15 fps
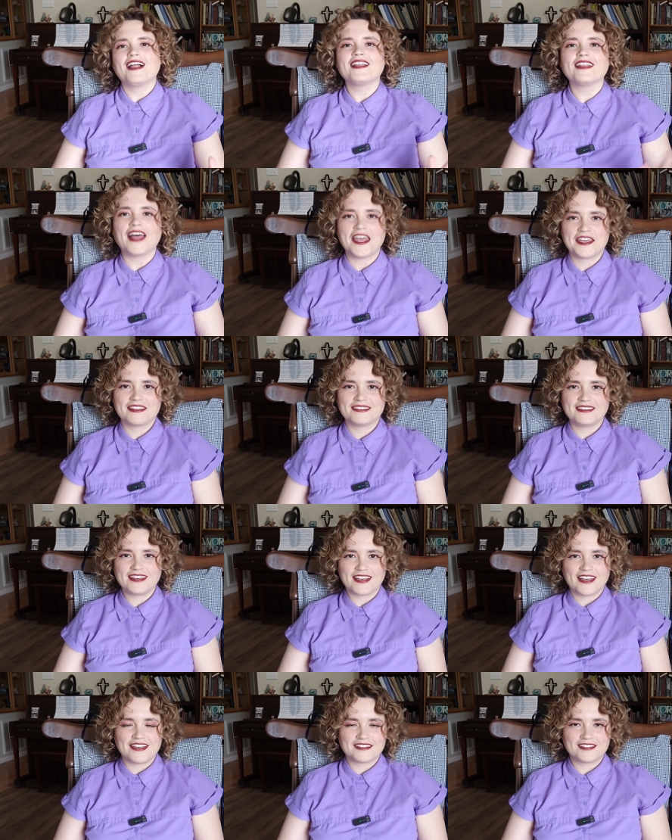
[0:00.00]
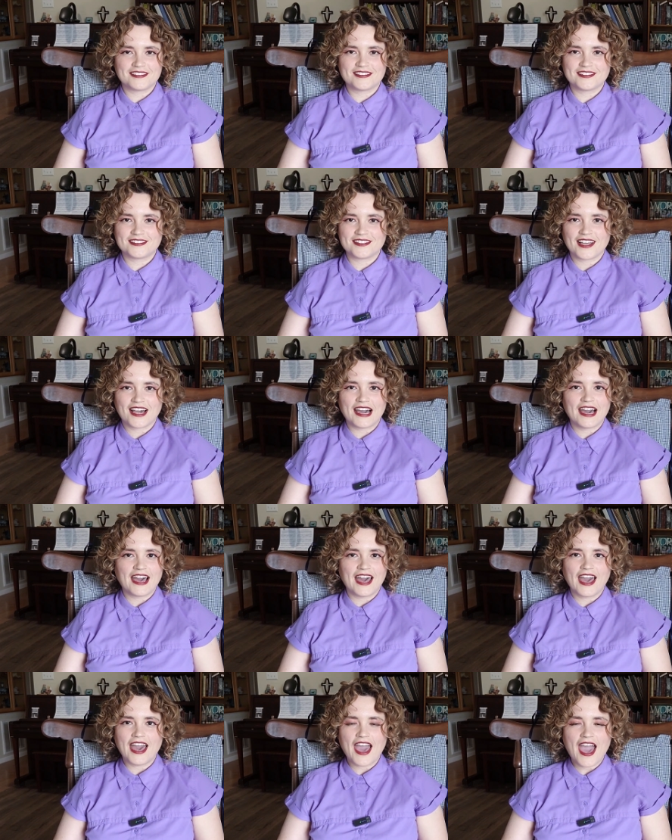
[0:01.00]
like this.
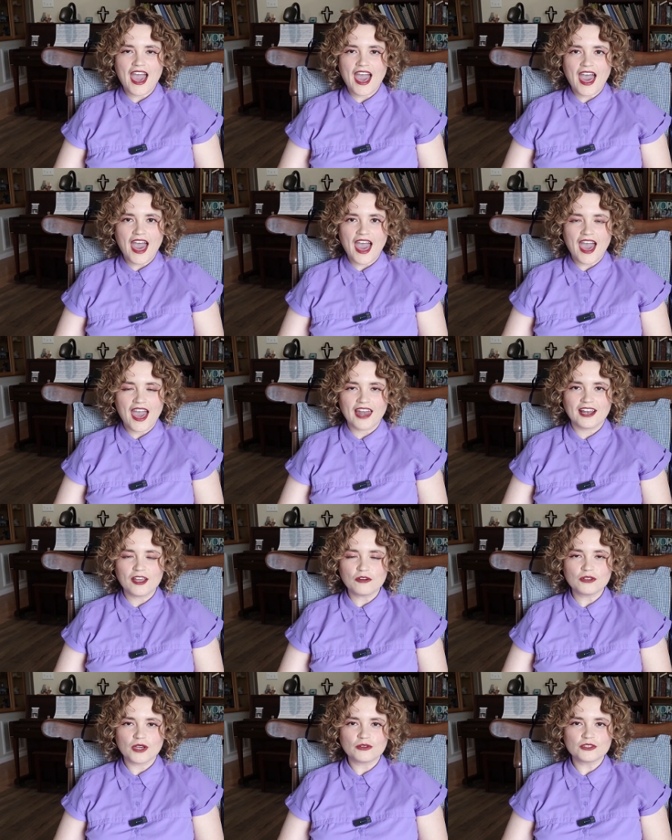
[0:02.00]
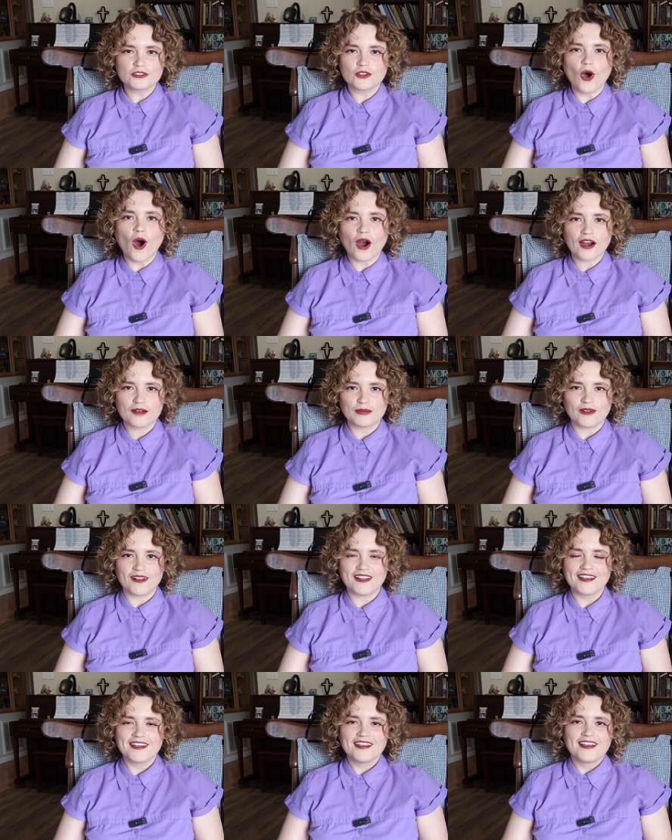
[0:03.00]
And it, it was
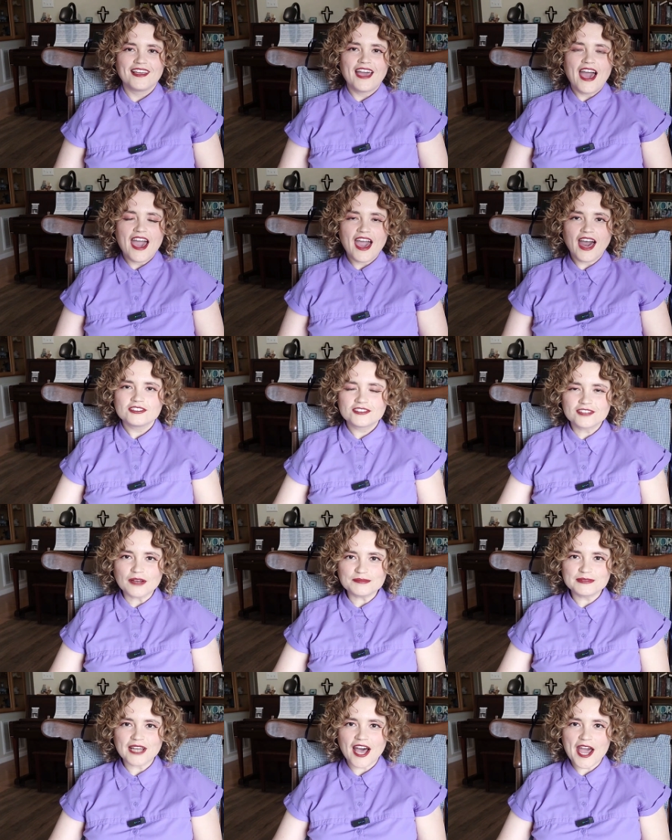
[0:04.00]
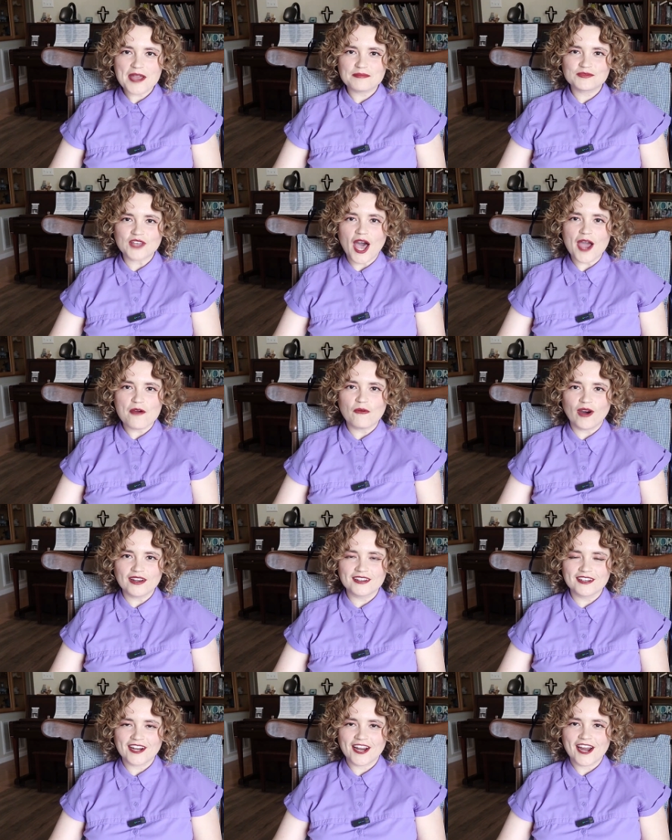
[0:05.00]
horrible sometimes I
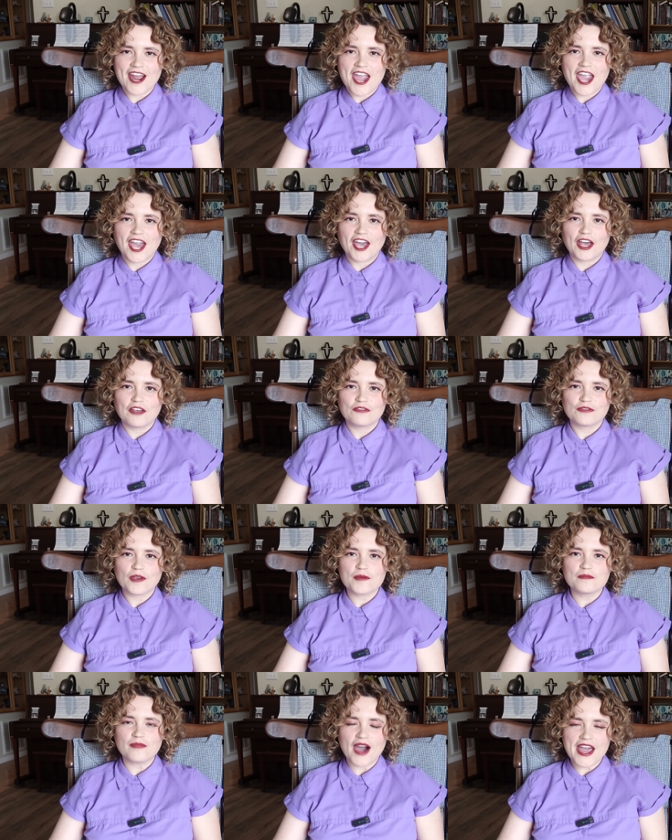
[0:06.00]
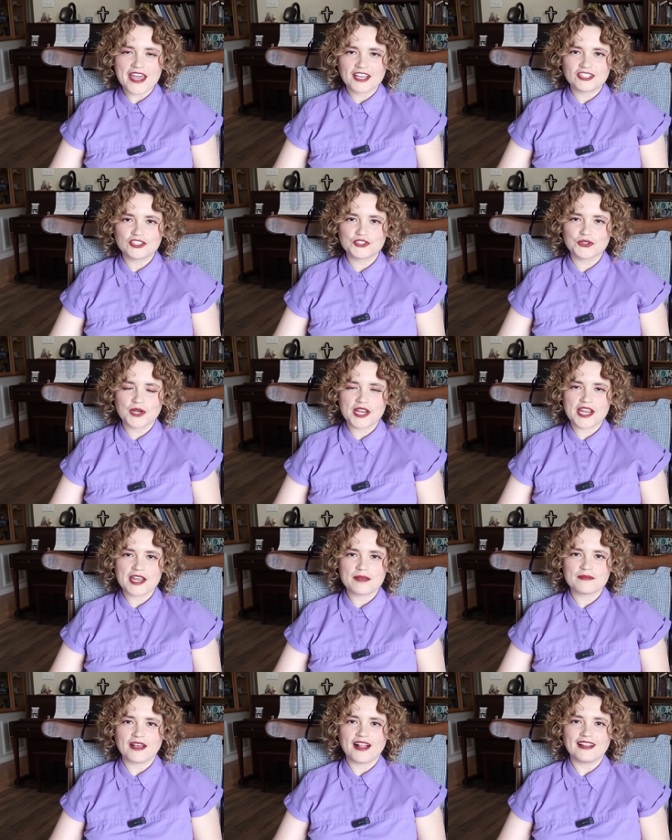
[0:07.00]
wonder if my
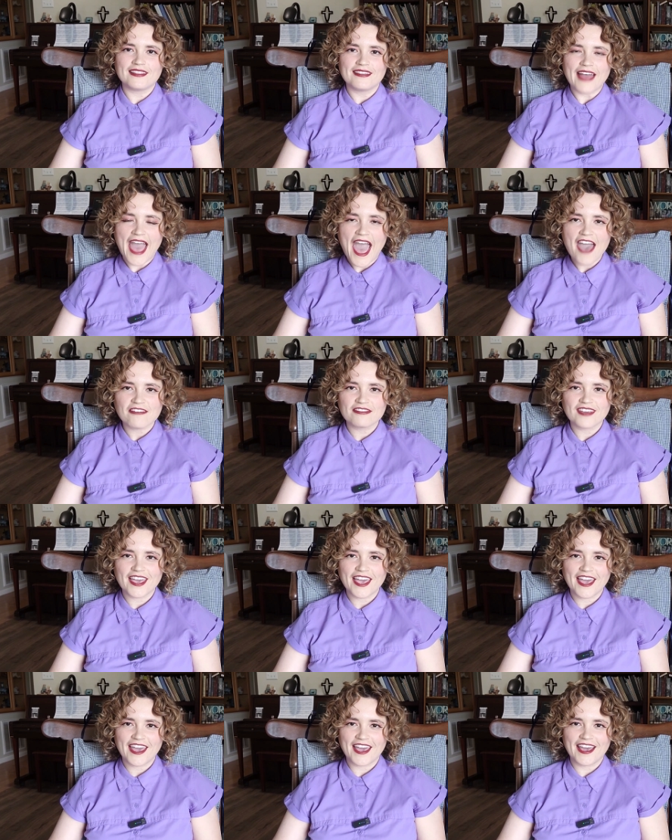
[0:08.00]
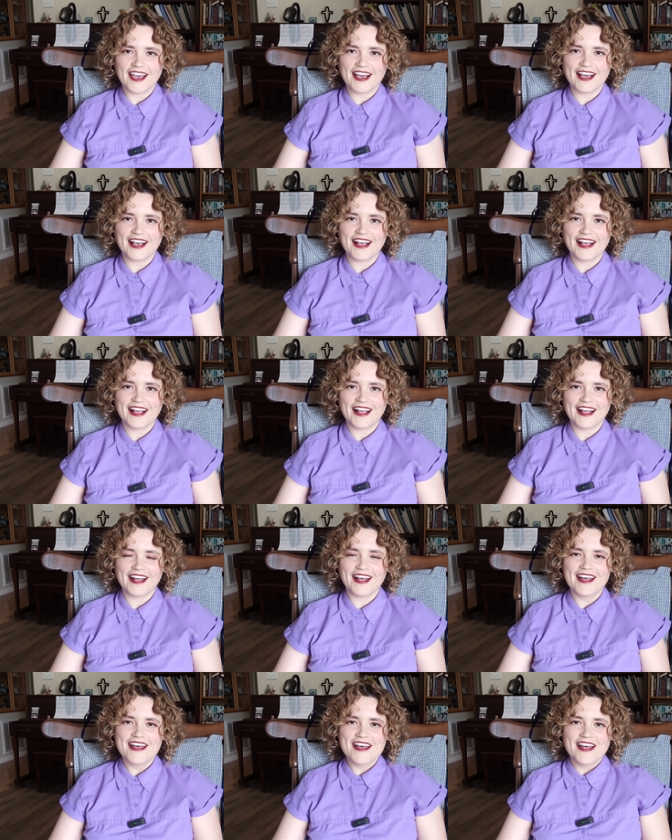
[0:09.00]
extreme
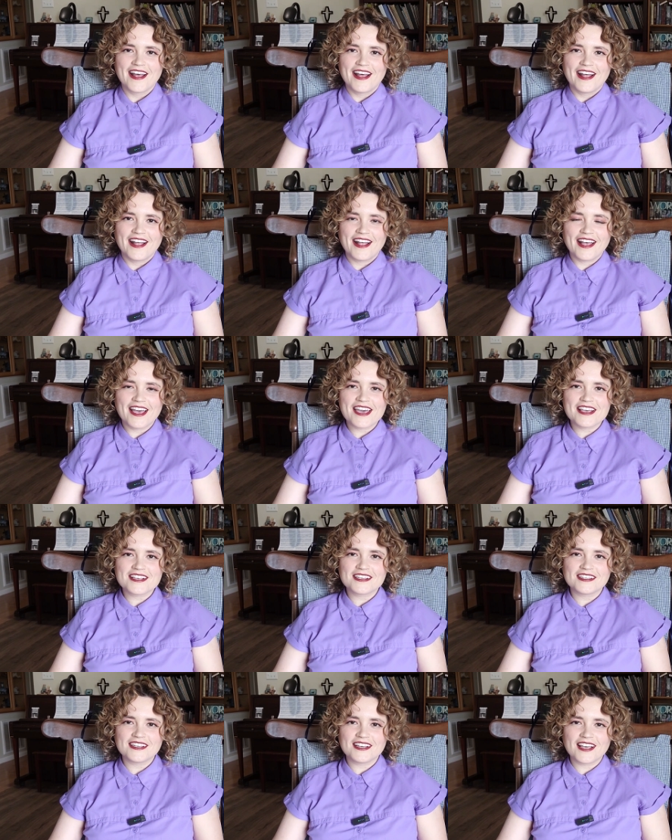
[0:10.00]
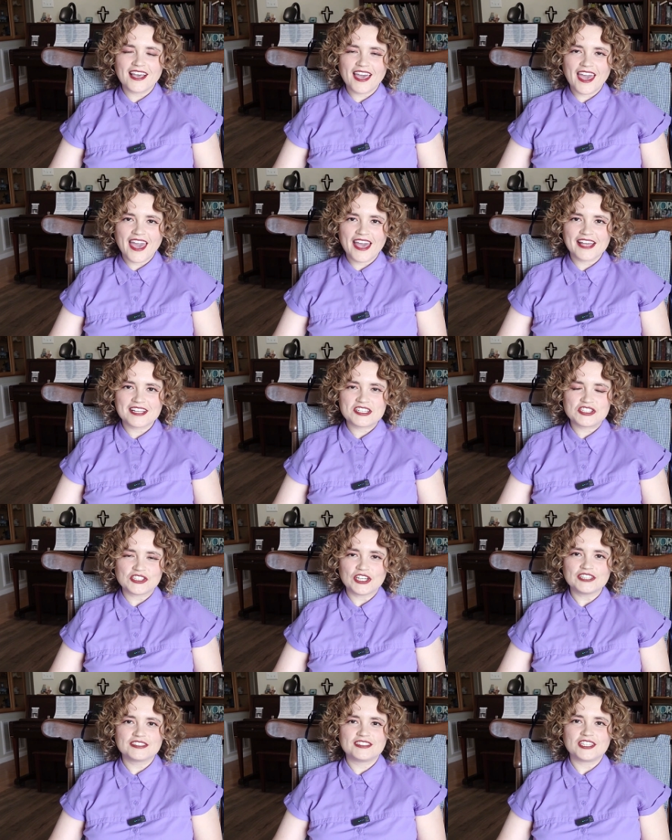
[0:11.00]
laughing eh, in
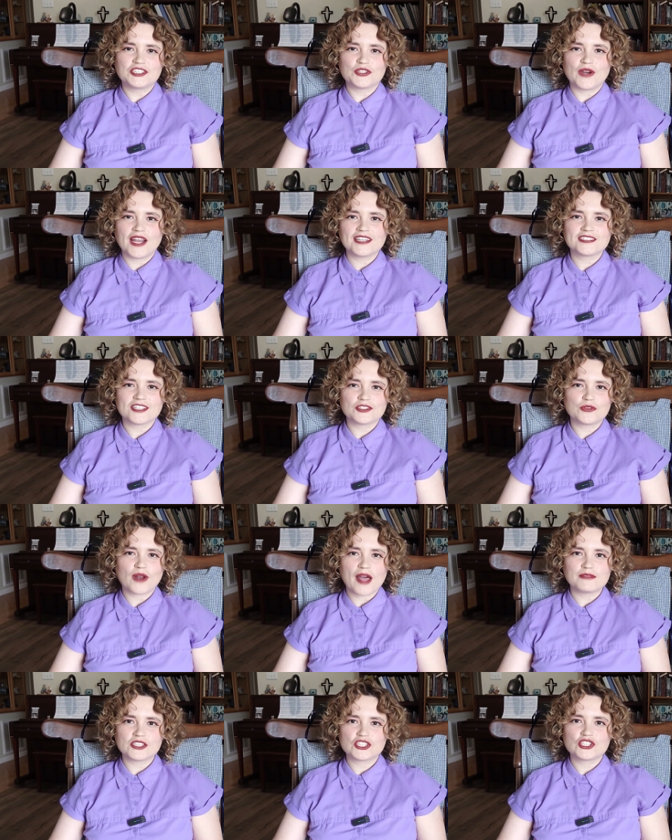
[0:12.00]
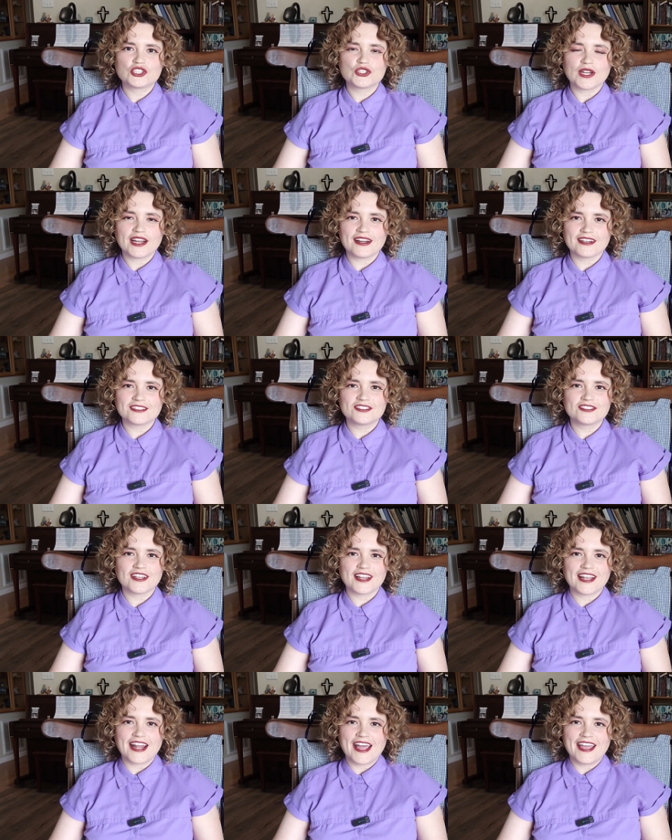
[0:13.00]
certain situations when I'm just triggered
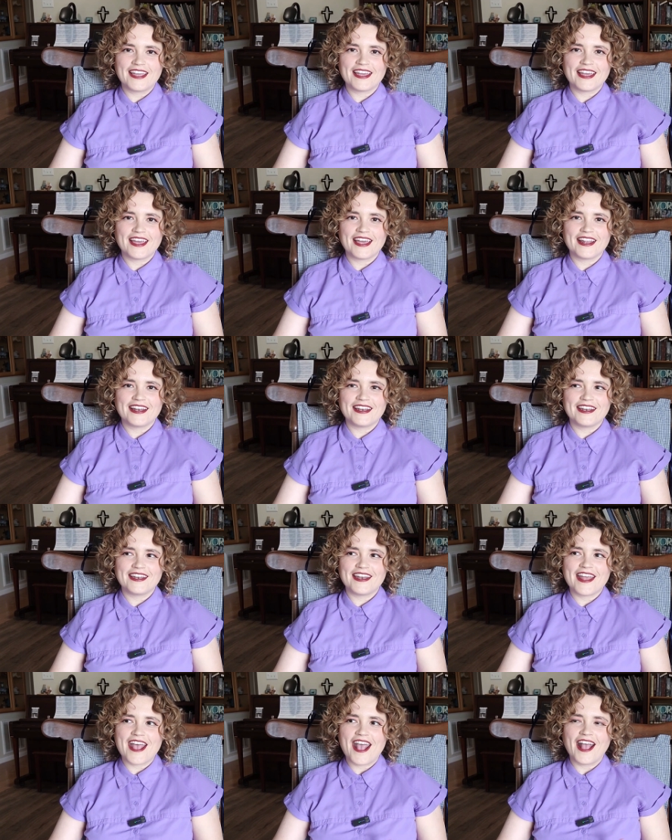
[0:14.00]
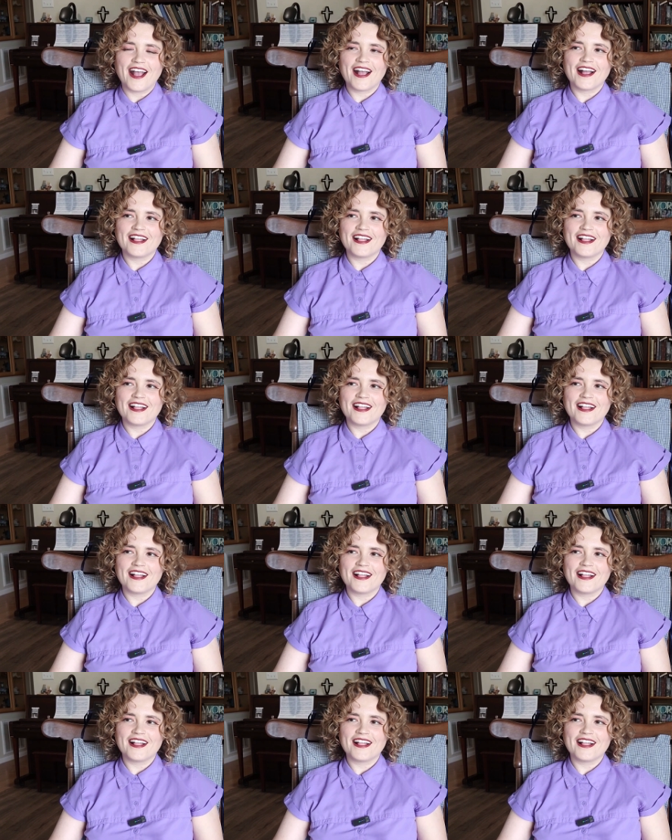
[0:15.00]
so that I can eh,